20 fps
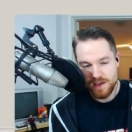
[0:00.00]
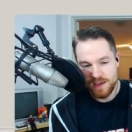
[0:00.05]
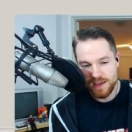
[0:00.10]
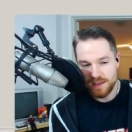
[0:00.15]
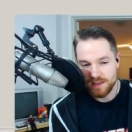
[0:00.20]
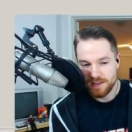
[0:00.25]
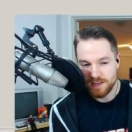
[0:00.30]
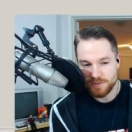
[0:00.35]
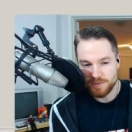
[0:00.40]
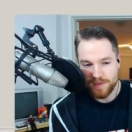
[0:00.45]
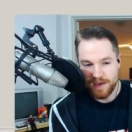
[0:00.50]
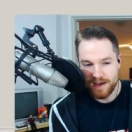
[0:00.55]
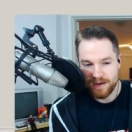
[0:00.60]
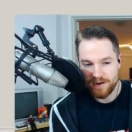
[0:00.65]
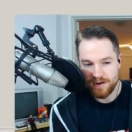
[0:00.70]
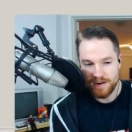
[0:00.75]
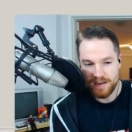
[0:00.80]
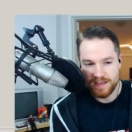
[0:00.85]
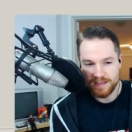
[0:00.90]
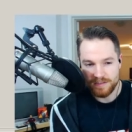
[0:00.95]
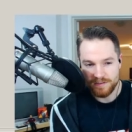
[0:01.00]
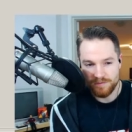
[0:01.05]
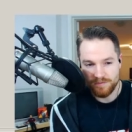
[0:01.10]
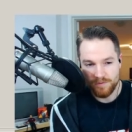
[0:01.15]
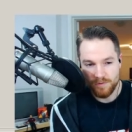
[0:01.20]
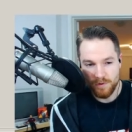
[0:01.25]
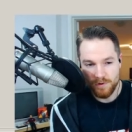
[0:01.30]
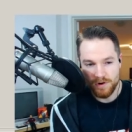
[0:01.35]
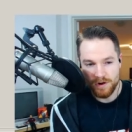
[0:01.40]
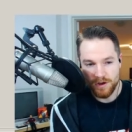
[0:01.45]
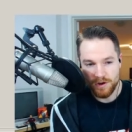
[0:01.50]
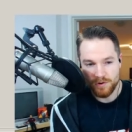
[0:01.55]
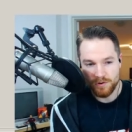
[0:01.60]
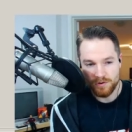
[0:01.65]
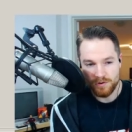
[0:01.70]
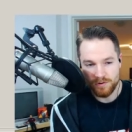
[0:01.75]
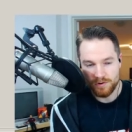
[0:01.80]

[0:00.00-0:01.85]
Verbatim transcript: in this pattern is a four note,